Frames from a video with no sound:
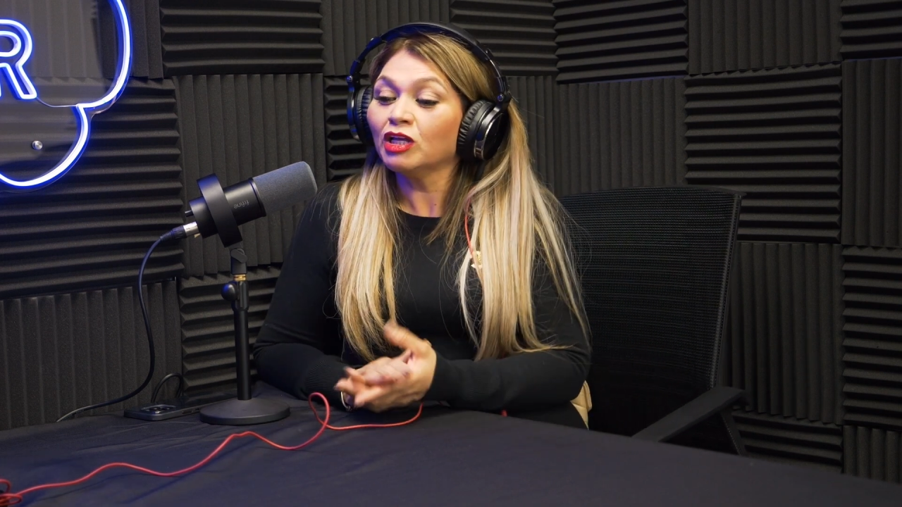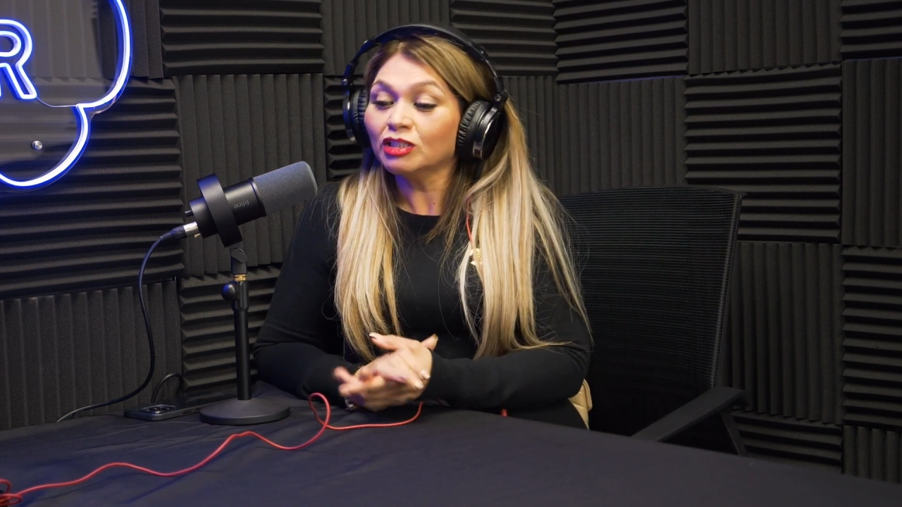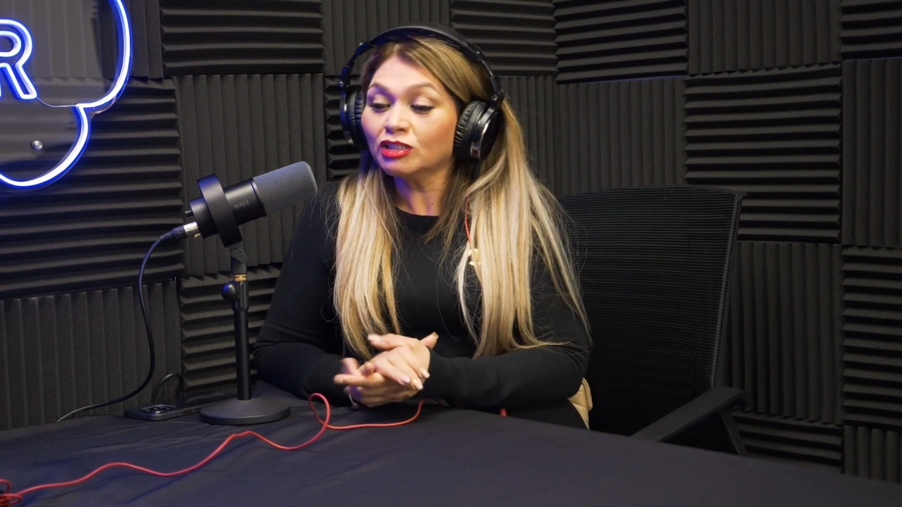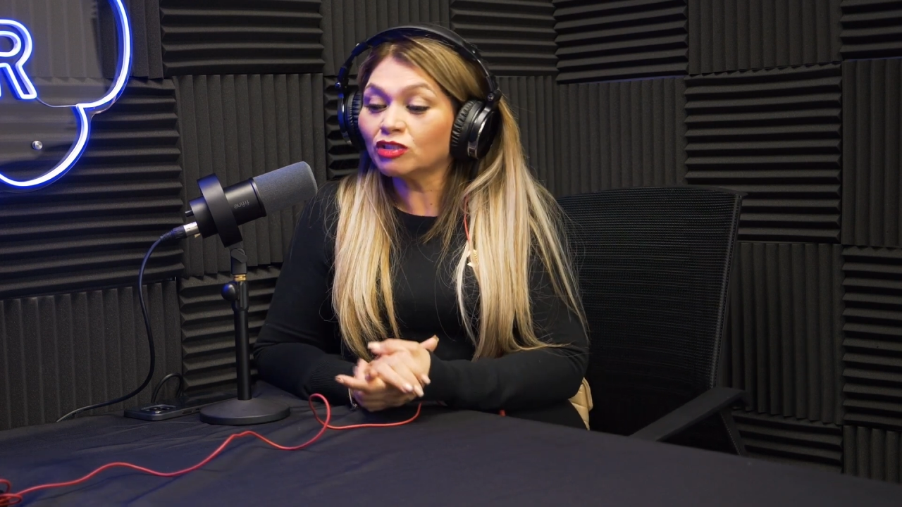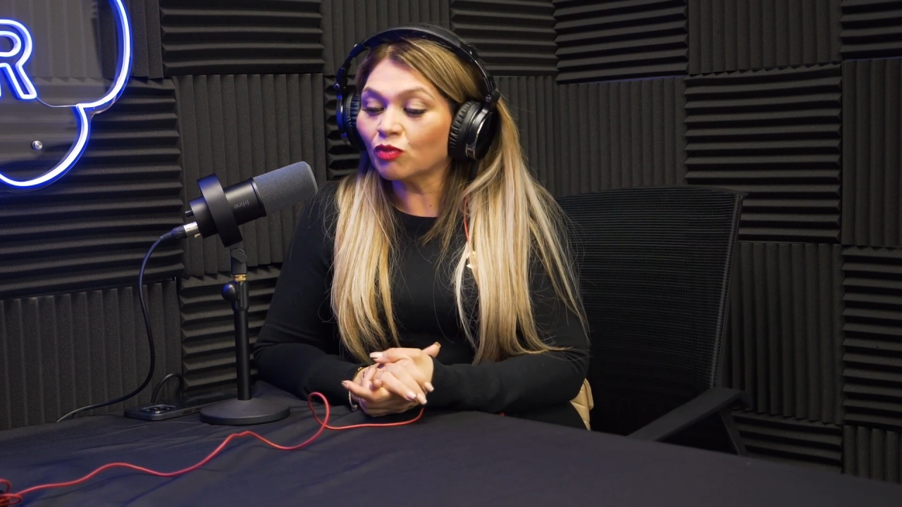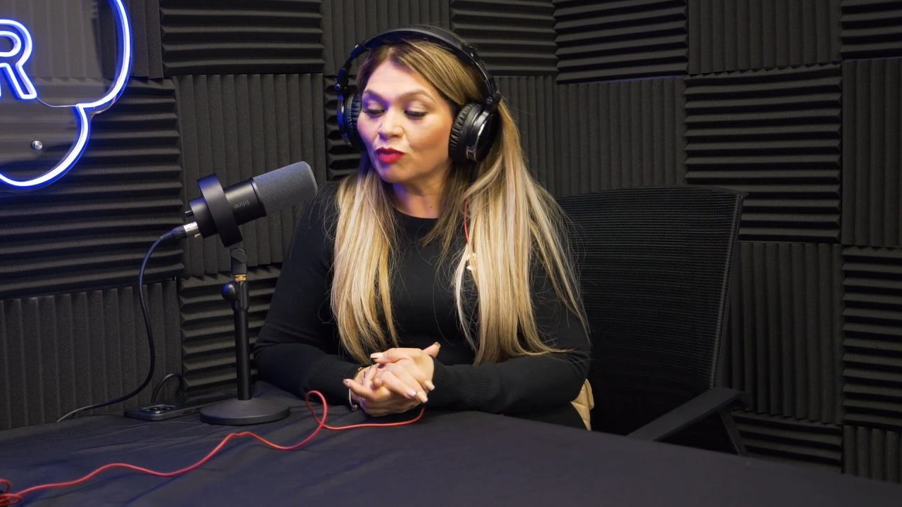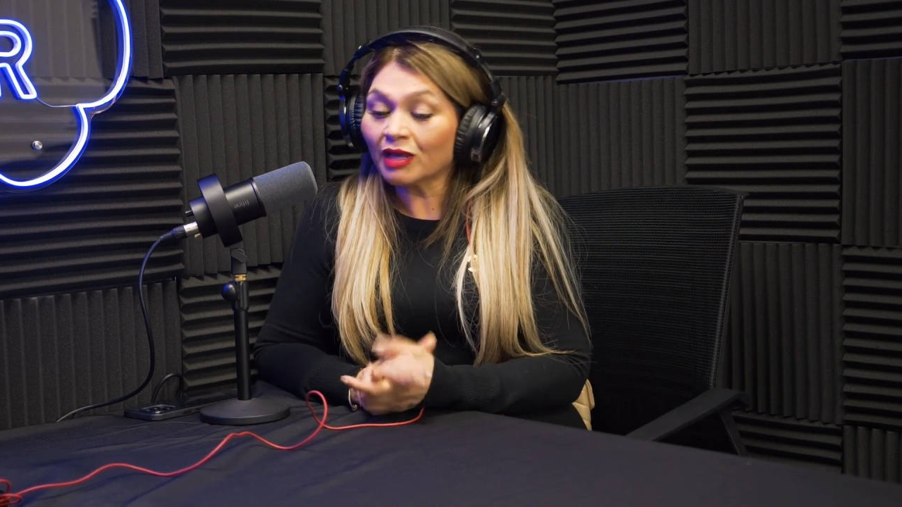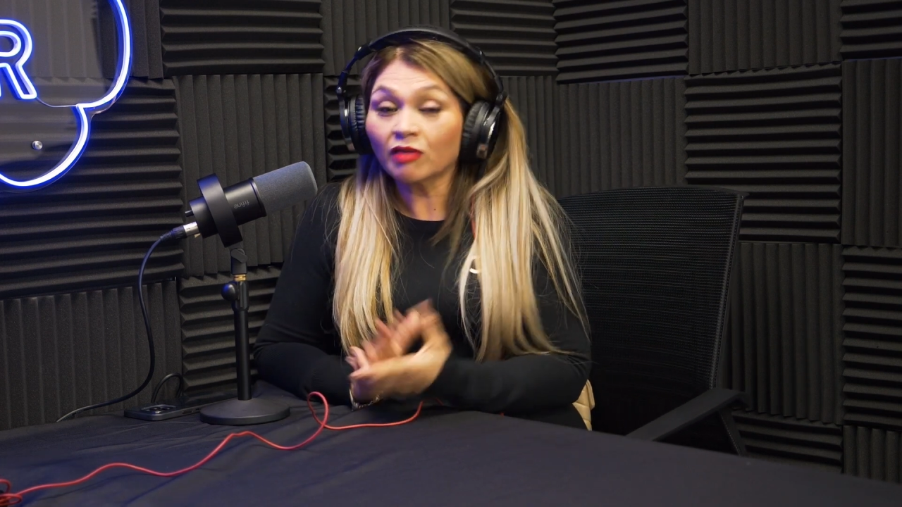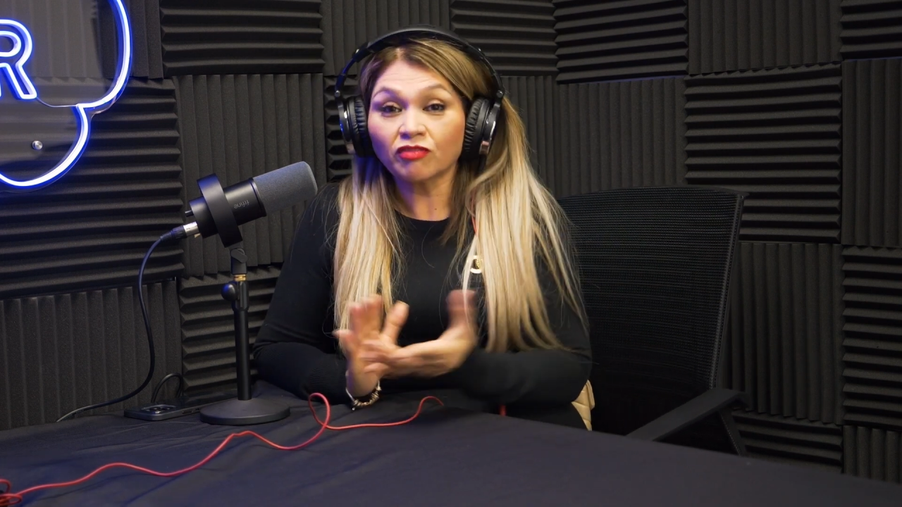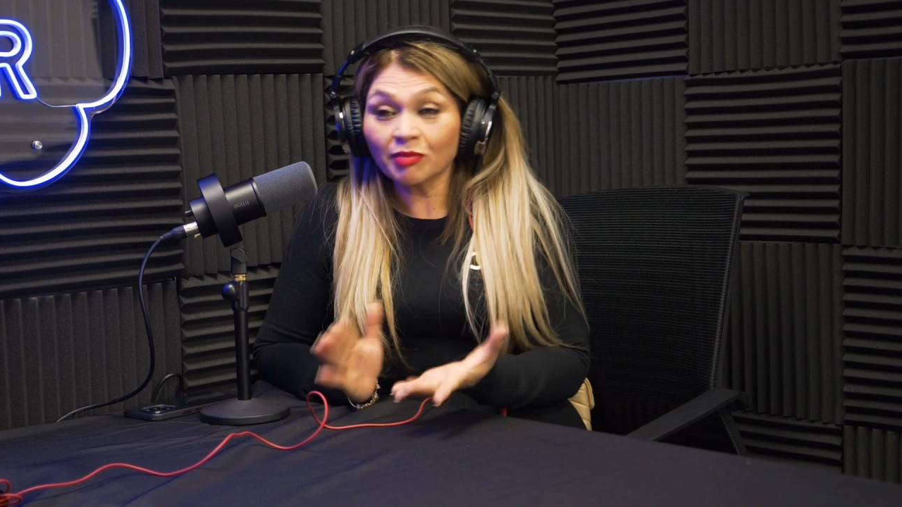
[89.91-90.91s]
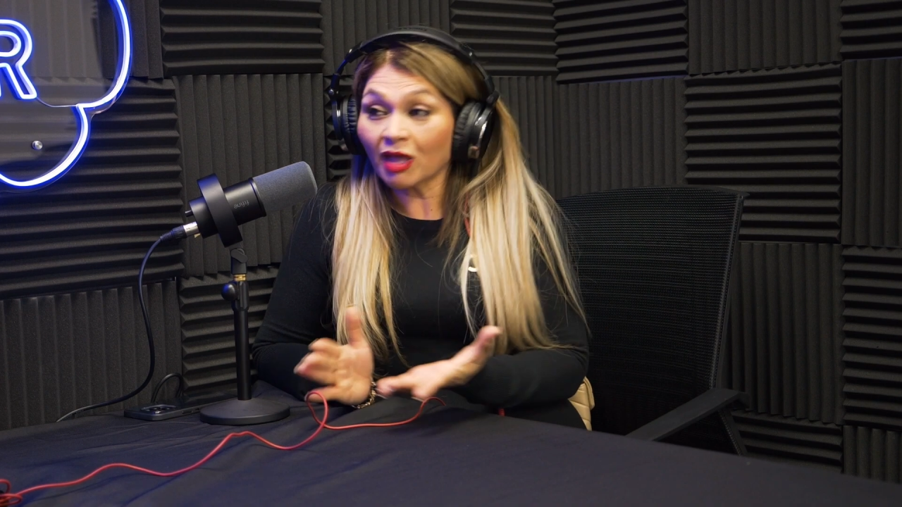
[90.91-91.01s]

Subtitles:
So we come from